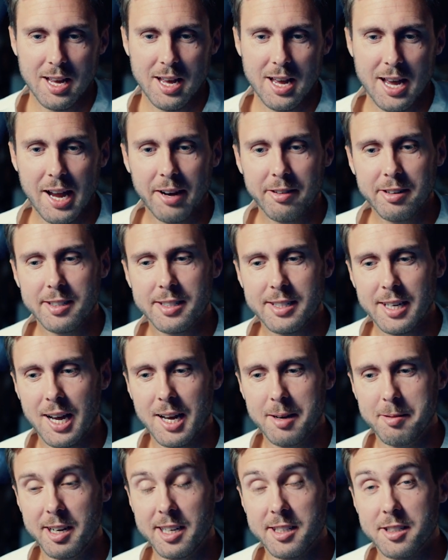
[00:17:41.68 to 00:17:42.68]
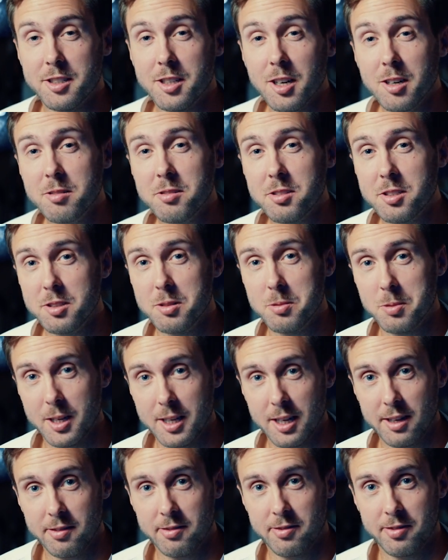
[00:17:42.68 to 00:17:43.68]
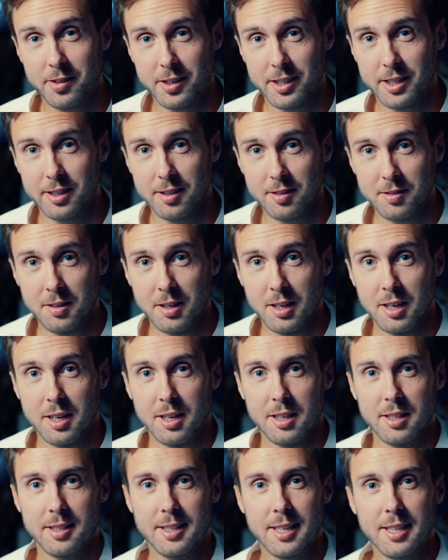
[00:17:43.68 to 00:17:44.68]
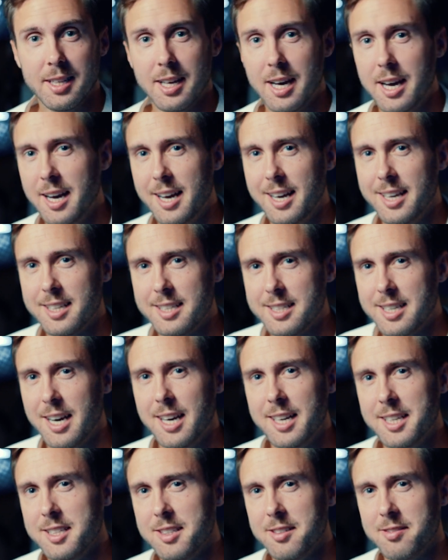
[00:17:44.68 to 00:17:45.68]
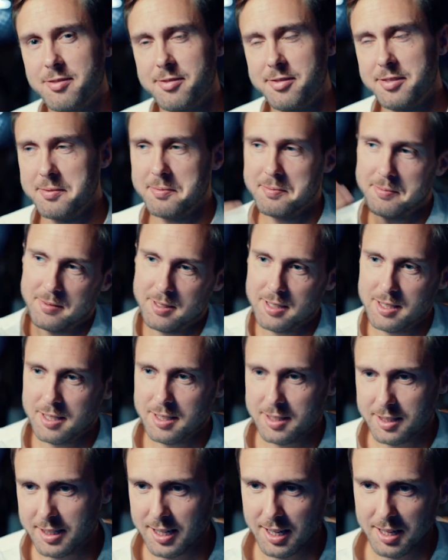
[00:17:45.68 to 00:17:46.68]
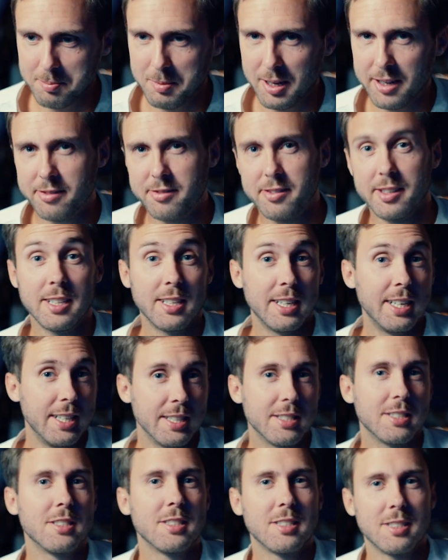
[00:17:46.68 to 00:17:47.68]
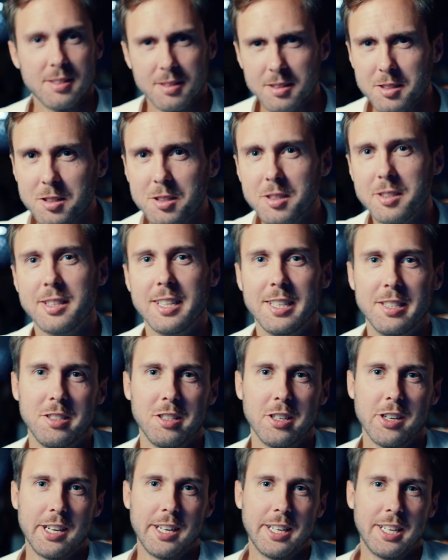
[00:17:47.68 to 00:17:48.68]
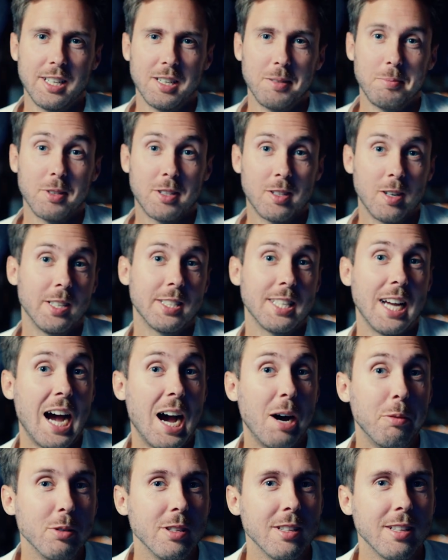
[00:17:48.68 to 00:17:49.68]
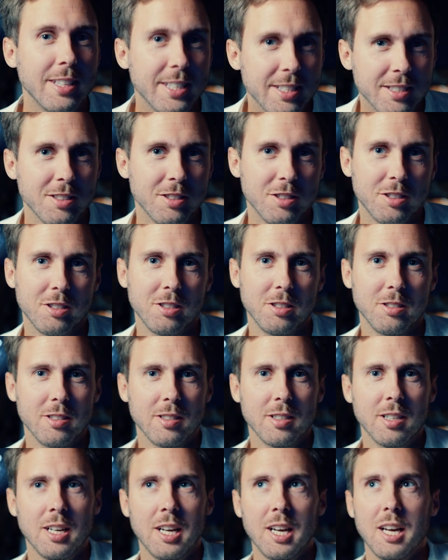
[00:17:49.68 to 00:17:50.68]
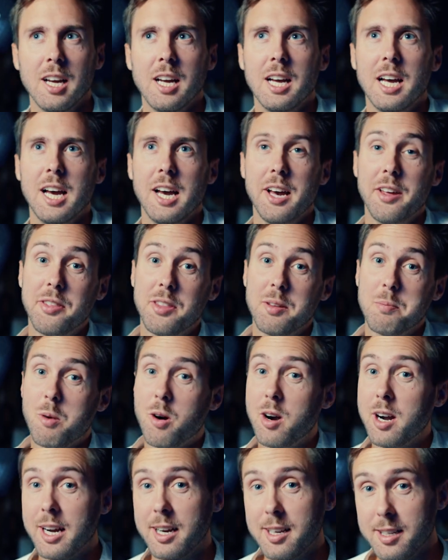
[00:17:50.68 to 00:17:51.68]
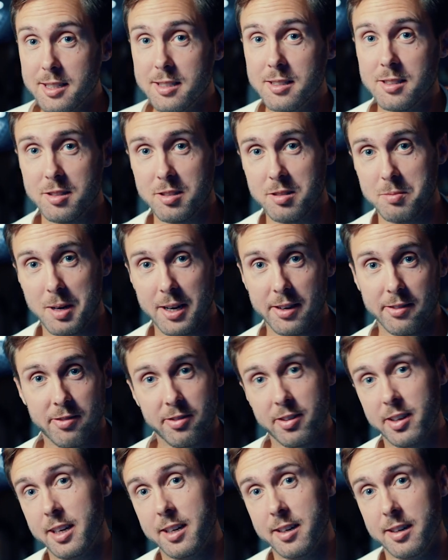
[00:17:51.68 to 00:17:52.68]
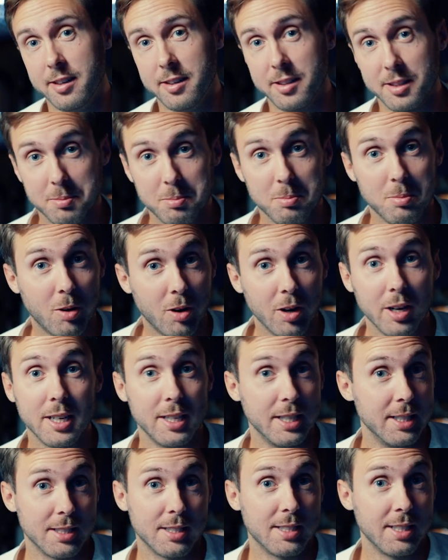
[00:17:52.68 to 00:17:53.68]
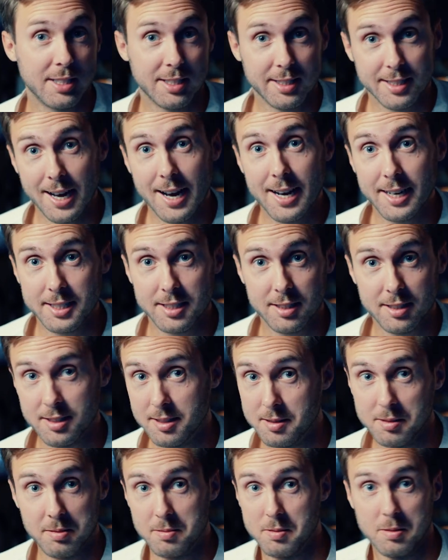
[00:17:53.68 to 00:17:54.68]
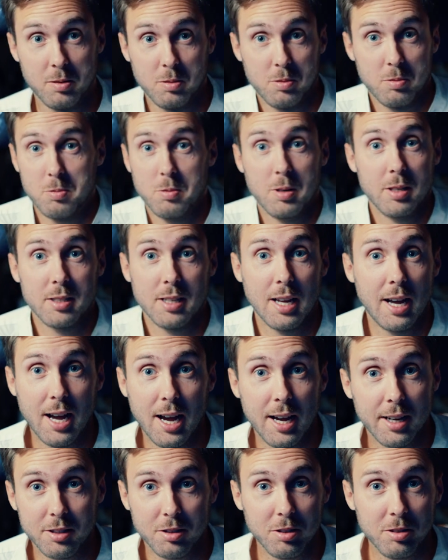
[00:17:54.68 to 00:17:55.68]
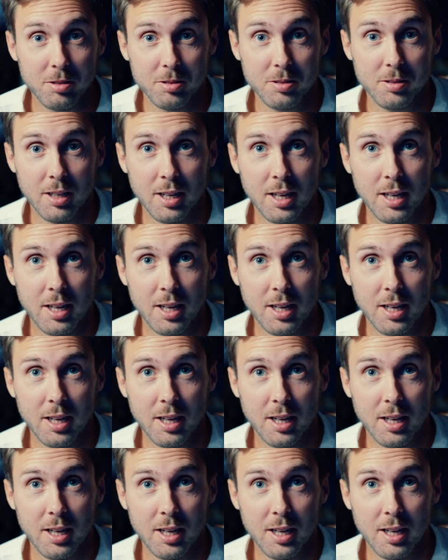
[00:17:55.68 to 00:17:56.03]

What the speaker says: every time I don't do what I fear, then I kind of tell my fear, it's good that you're here because I will listen to you. And the more I listen to my fear, the more it decides what I do.